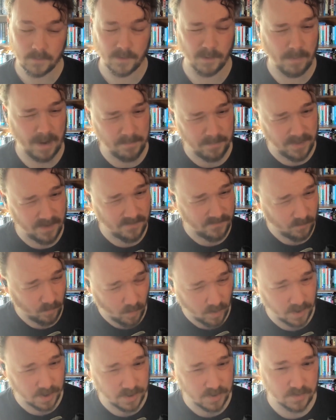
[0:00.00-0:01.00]
There might be
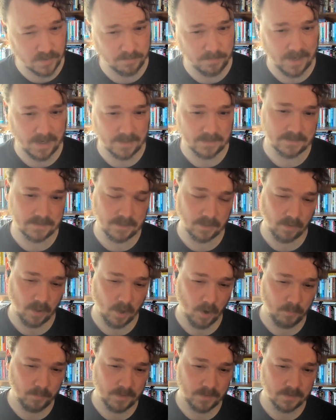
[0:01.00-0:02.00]
one or two spots still
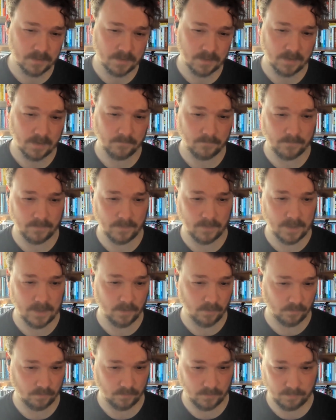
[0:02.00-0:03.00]
open if they
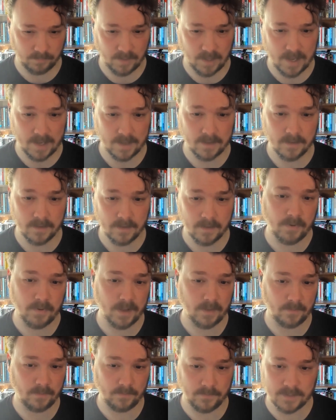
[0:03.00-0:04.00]
don't reply,
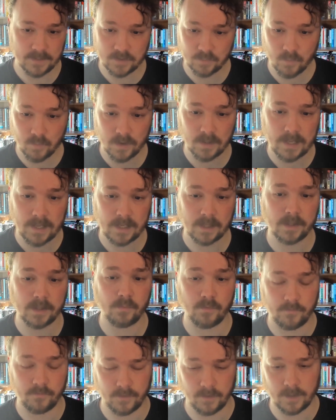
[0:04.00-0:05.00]
but this one likely
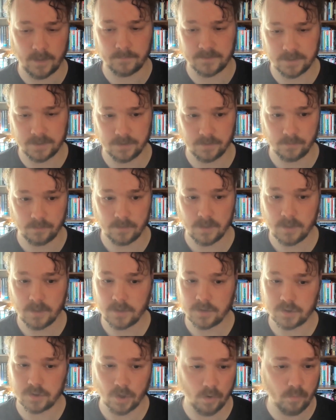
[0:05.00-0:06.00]
will fill up too.
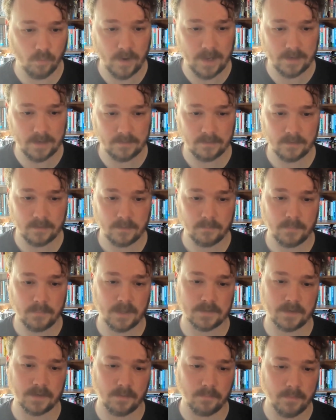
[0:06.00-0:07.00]
Don't wait,
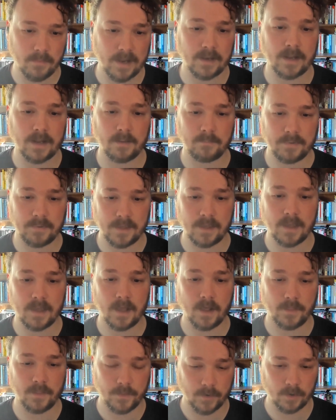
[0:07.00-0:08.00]
because there might not be
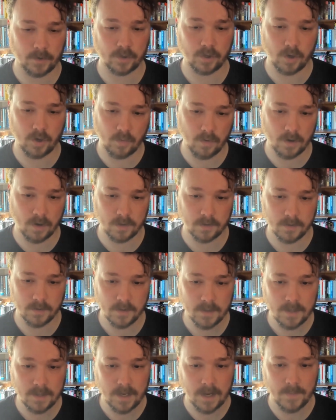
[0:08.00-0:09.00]
a third cohort,
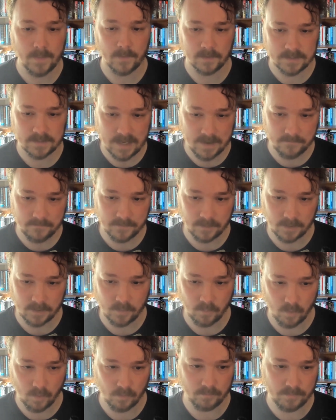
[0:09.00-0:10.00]
and there
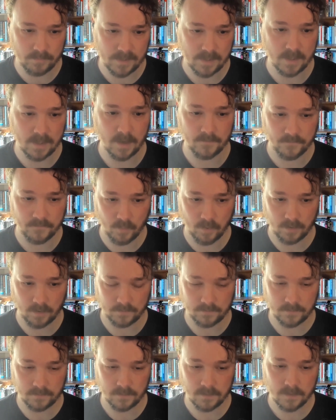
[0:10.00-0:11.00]
definitely won't be a
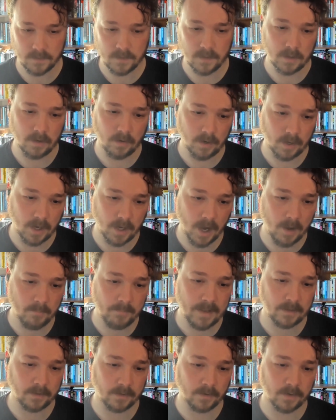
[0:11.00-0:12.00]
fourth. Go to
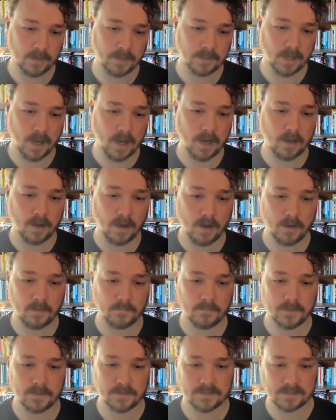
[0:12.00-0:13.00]

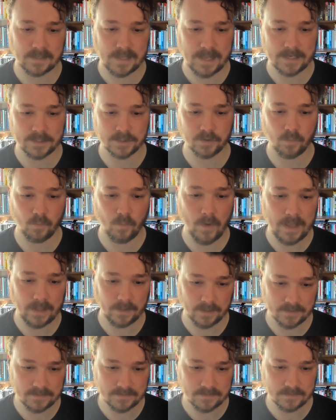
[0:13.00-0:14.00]

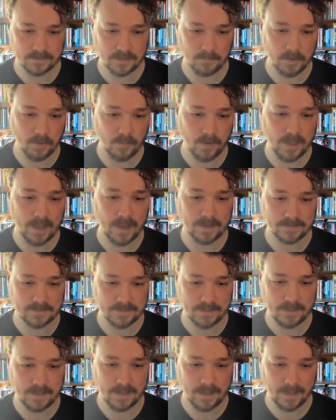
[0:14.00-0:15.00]
combatlearning.com/waitlist,
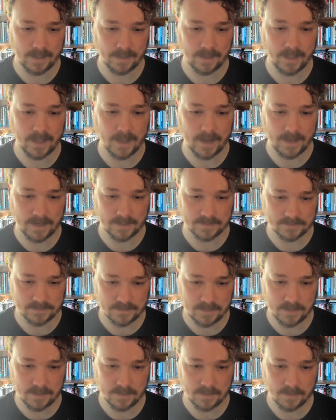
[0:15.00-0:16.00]

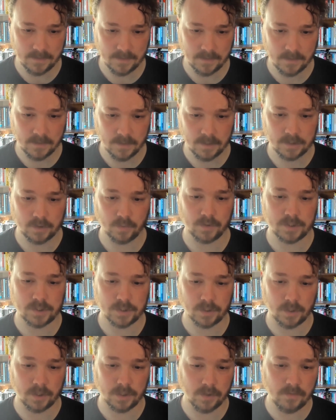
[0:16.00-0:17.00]
WAITLAIST, to
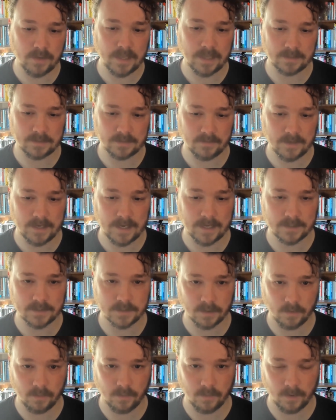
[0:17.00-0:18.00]
ensure you get to the
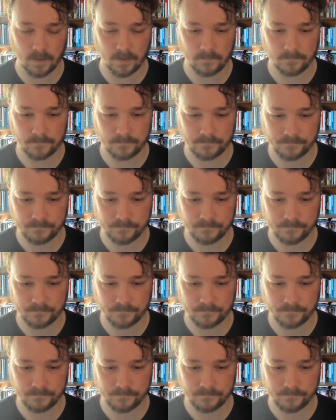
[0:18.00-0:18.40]
next cohort.